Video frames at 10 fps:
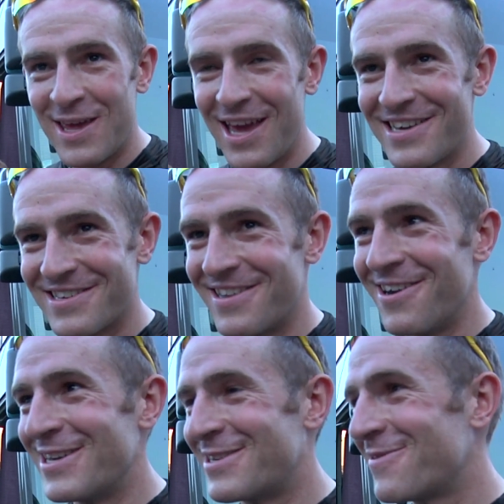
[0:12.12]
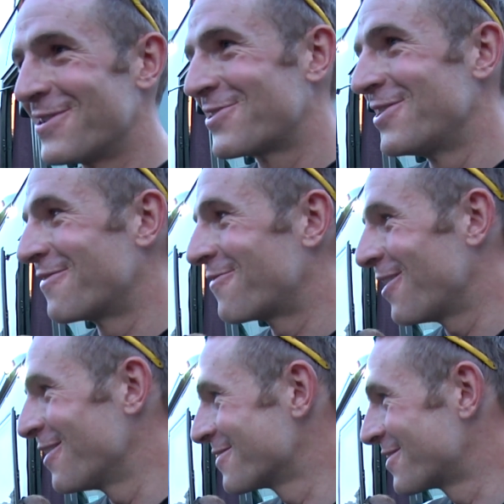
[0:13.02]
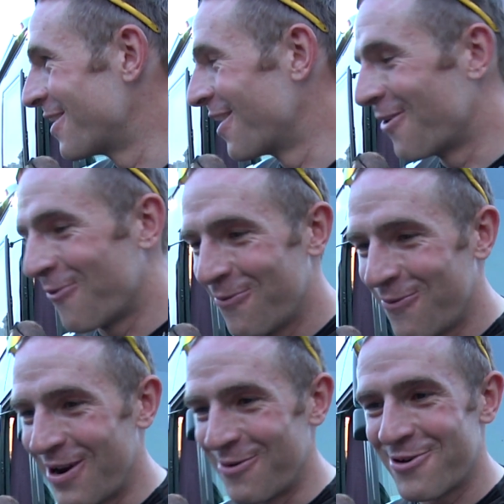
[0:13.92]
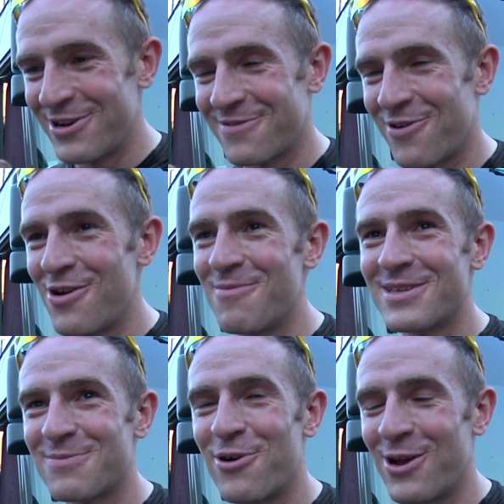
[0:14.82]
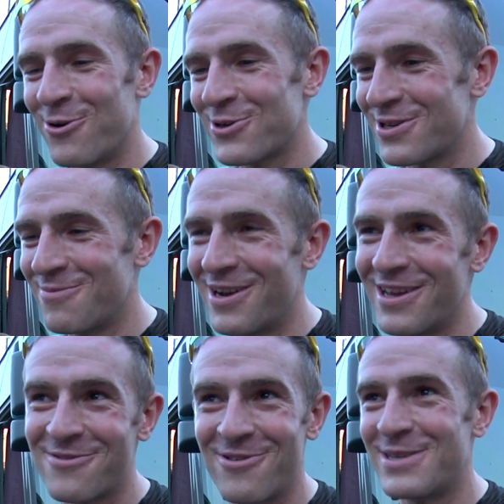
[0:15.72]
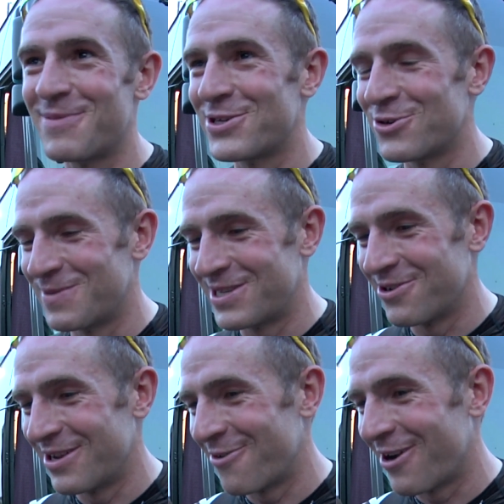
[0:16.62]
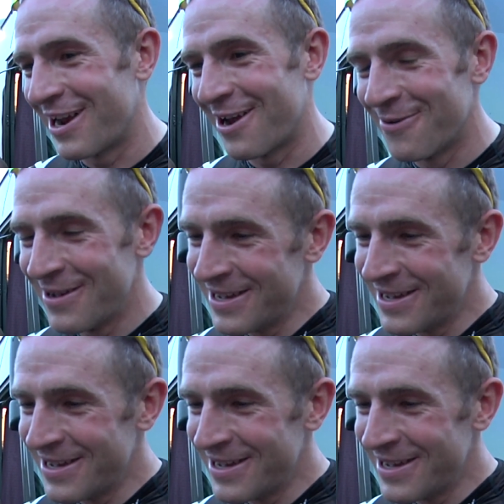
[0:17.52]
Yeah, it's nice. First Tour de France, and won it with Chris Froome. It's pretty awesome, and it's really special to be stood here right now.